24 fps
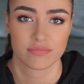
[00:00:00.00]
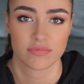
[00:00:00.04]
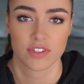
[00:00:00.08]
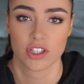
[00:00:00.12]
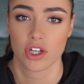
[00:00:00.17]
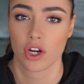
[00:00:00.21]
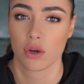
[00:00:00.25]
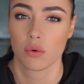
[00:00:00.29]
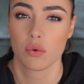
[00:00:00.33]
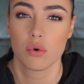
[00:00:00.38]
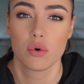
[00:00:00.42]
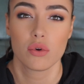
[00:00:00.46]

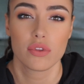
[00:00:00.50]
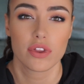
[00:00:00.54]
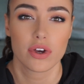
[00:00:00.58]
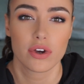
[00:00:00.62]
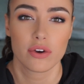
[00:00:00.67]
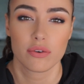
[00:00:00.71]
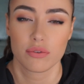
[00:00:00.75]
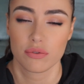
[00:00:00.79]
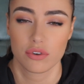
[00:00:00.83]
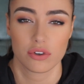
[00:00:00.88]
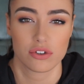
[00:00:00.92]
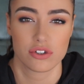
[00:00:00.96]
you know, all
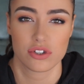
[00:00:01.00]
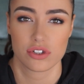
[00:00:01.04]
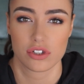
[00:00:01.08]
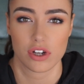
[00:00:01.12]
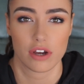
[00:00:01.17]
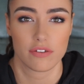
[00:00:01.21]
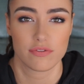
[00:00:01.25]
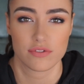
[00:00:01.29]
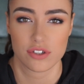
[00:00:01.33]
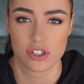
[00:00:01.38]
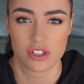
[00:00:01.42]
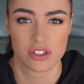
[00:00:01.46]
the good
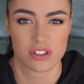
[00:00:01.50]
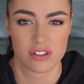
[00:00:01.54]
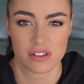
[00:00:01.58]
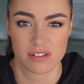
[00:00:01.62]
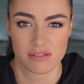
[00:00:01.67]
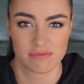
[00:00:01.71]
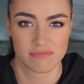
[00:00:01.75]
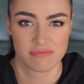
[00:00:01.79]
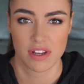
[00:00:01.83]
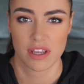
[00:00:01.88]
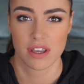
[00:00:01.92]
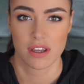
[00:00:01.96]
stuff, just
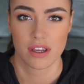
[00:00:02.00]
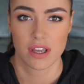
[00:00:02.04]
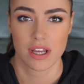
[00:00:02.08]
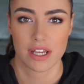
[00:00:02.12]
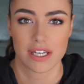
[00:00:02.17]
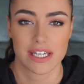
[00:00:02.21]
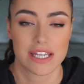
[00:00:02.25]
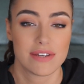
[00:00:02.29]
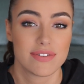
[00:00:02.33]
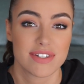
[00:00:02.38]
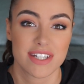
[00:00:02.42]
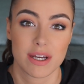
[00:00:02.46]

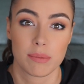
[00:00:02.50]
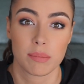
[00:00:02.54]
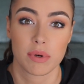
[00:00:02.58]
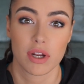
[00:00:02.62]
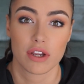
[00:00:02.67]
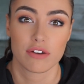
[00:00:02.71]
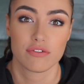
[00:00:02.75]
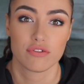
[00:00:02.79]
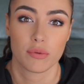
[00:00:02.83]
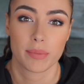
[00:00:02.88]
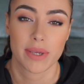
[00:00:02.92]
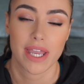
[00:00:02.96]
leave it down
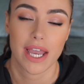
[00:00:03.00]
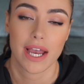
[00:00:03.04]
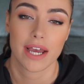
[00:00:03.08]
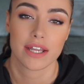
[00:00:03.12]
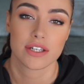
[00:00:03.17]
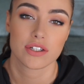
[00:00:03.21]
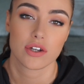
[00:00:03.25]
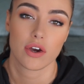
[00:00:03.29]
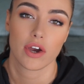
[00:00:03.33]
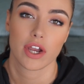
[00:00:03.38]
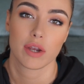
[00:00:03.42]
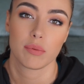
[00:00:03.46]
below for me
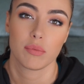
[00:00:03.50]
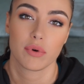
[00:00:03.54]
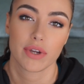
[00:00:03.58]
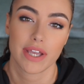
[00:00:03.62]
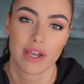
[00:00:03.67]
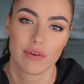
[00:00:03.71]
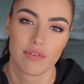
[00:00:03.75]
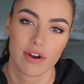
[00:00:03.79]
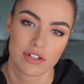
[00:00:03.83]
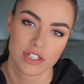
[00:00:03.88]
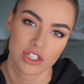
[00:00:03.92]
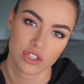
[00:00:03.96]
and I will
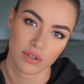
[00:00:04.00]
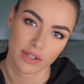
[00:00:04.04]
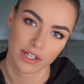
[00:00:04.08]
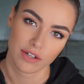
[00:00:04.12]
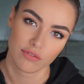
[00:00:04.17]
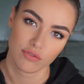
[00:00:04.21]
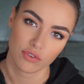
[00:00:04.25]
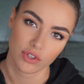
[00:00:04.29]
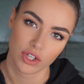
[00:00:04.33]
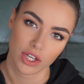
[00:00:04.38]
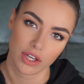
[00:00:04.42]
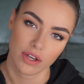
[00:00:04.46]
get around to doing
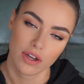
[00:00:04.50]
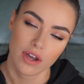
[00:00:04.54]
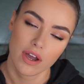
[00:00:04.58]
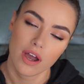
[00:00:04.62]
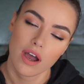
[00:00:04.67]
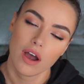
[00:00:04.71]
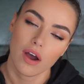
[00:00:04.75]
it for you.